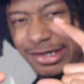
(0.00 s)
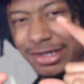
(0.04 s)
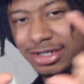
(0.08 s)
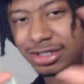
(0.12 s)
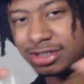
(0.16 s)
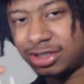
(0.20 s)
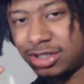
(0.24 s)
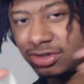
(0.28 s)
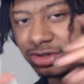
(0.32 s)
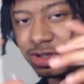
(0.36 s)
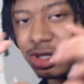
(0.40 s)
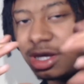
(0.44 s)

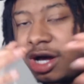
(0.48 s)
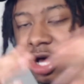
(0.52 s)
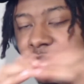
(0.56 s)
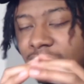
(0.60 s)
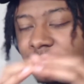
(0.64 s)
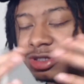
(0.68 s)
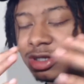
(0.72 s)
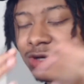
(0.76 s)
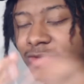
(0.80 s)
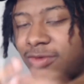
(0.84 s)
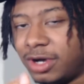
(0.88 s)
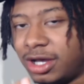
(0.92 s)
So you call
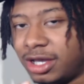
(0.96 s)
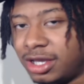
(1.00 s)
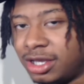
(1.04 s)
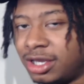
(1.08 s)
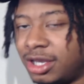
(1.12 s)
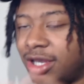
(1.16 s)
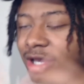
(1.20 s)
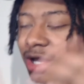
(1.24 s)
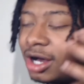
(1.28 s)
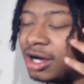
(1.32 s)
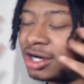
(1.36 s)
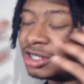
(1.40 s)
it a
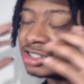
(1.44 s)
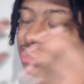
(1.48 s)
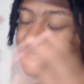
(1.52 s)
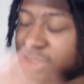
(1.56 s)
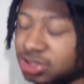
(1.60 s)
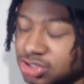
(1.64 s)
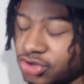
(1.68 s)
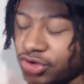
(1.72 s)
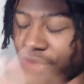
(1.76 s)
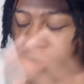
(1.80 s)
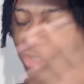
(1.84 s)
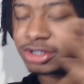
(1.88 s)
what? A
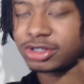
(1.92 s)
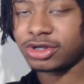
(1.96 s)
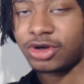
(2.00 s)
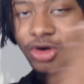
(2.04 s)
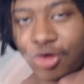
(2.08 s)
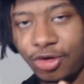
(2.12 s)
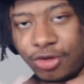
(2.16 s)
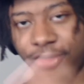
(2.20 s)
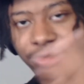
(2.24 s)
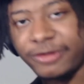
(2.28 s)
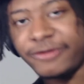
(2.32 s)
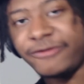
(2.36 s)
short
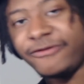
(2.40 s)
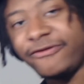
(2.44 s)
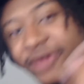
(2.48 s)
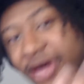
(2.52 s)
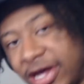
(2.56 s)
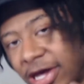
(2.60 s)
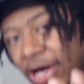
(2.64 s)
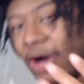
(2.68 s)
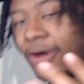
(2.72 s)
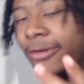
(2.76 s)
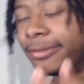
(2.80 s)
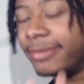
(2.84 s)
horror
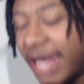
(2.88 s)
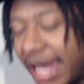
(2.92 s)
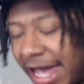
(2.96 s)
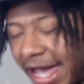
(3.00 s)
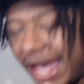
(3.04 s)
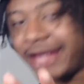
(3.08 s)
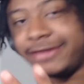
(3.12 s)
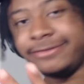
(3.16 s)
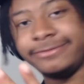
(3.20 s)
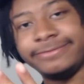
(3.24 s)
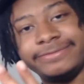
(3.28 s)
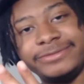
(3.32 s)
film,
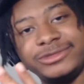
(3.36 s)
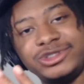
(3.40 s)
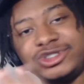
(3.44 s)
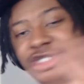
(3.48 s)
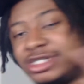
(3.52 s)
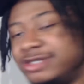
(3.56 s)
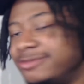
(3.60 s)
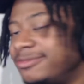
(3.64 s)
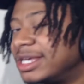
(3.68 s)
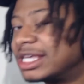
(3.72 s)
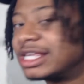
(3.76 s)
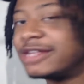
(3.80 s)
man.
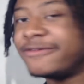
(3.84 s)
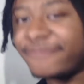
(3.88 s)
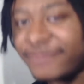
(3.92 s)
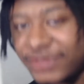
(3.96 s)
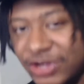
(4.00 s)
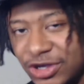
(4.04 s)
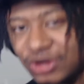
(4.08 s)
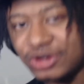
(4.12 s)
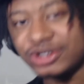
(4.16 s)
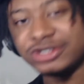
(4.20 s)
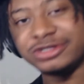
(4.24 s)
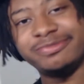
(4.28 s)
Shouldn't be
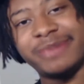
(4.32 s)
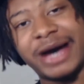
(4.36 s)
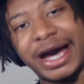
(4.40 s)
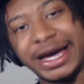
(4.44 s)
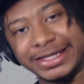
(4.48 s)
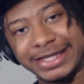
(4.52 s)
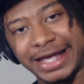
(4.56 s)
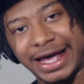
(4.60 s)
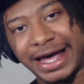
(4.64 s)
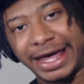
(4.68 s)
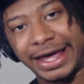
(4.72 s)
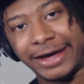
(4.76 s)
confused by
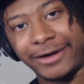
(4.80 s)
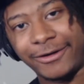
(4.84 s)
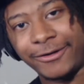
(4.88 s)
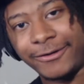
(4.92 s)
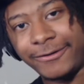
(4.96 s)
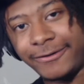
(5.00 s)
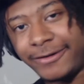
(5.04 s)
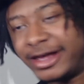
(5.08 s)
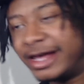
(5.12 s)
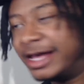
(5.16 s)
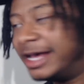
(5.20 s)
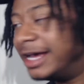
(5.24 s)
now.
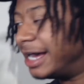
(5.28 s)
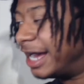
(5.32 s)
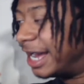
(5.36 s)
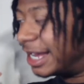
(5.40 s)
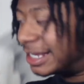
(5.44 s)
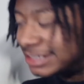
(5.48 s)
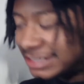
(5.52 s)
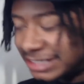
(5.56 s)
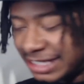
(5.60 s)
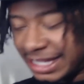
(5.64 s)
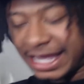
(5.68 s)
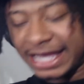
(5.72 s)
I
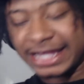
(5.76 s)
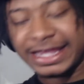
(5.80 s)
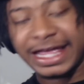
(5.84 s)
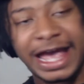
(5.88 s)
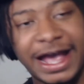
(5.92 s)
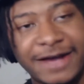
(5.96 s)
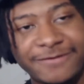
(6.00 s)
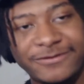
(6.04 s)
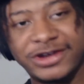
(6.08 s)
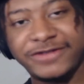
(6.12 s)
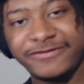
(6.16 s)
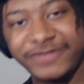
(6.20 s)
say it
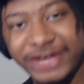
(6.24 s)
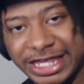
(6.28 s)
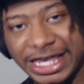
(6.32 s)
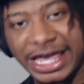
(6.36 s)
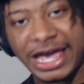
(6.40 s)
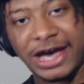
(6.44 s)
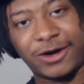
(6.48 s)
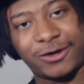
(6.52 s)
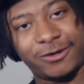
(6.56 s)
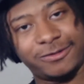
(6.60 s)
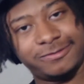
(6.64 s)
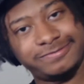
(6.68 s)
every
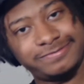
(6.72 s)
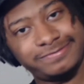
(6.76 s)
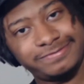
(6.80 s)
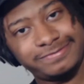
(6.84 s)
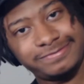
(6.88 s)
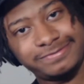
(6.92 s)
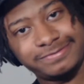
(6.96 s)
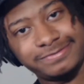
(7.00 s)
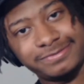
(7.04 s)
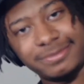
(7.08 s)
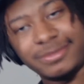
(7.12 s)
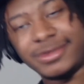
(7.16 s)
video.
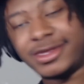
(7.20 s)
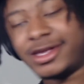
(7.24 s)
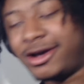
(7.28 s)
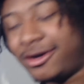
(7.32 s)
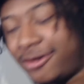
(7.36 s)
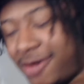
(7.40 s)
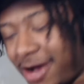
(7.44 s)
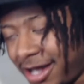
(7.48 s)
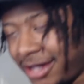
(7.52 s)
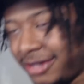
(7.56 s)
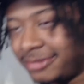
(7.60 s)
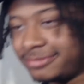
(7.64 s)
All
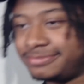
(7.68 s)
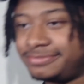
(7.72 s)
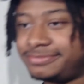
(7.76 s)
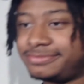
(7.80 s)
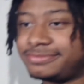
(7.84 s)
right?